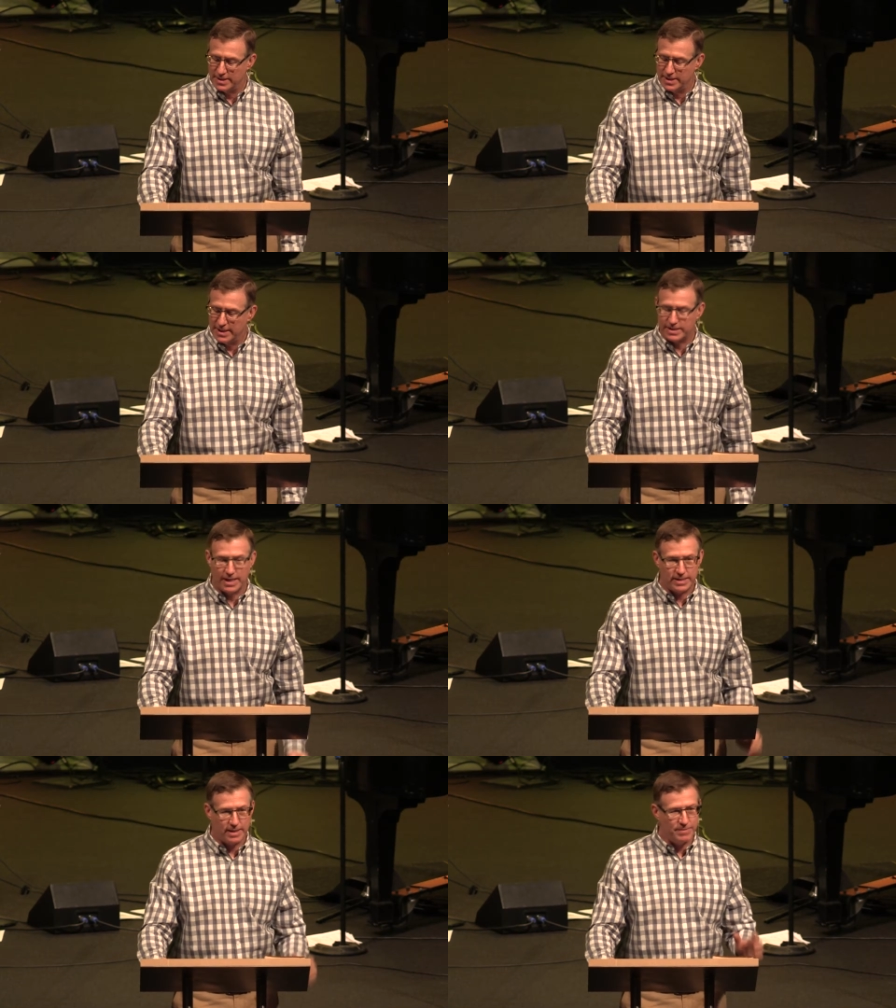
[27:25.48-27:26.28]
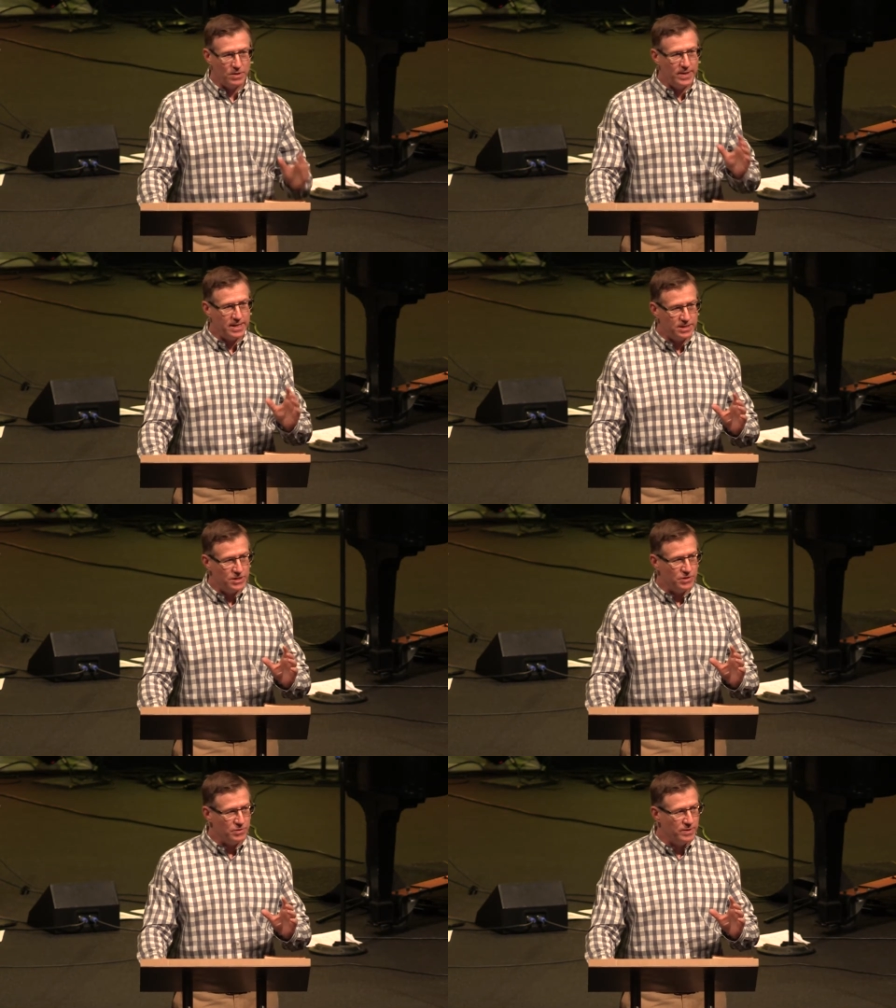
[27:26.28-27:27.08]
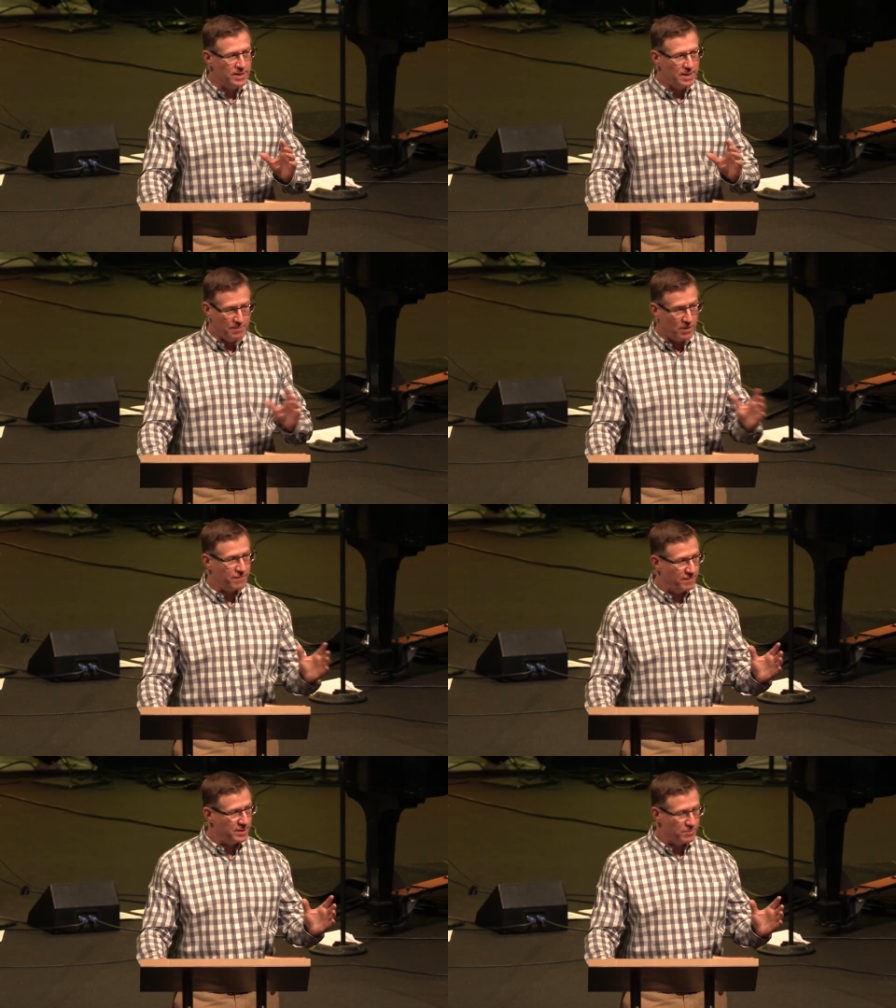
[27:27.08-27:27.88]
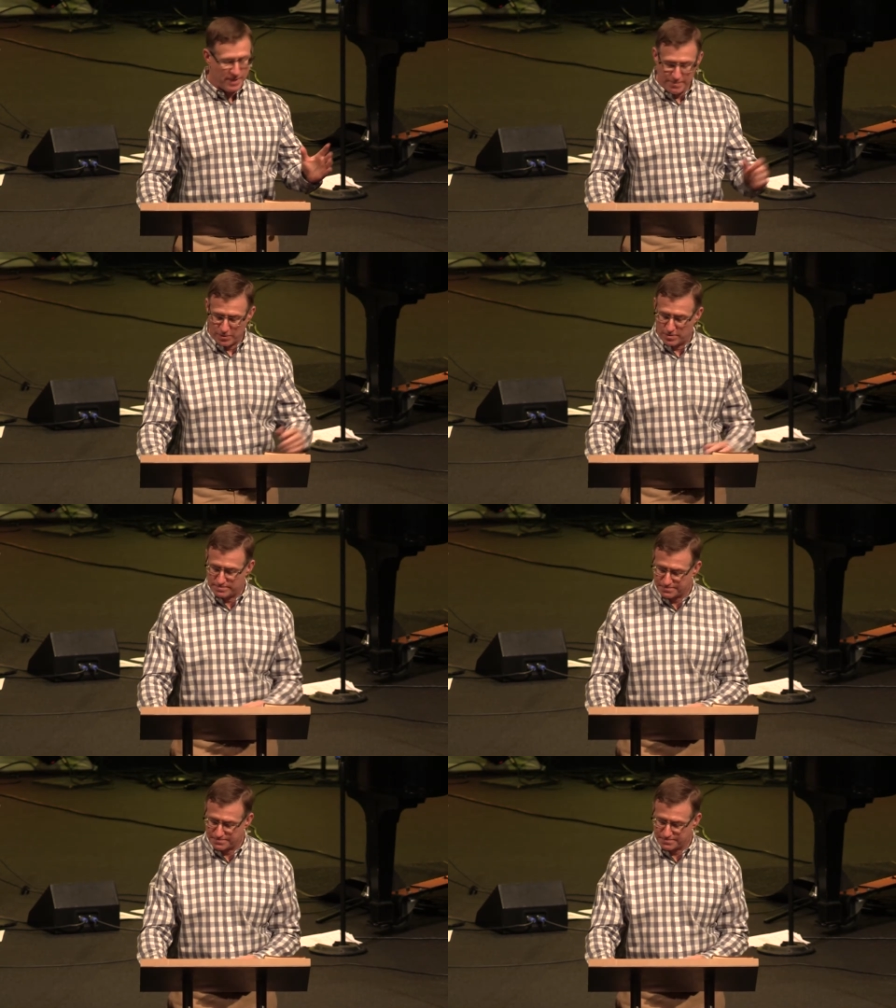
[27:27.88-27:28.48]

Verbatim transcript: It's not something we can do apart from other people.